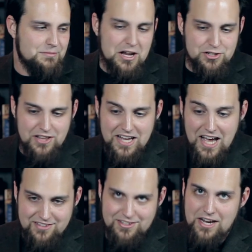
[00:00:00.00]
Mind you, that
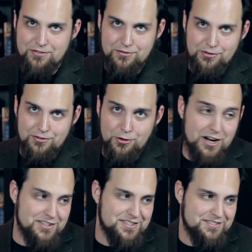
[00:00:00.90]
guy has like an iPhone
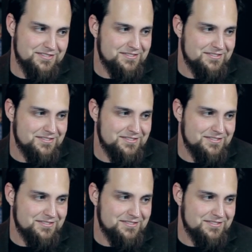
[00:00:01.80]
4S. Bigger.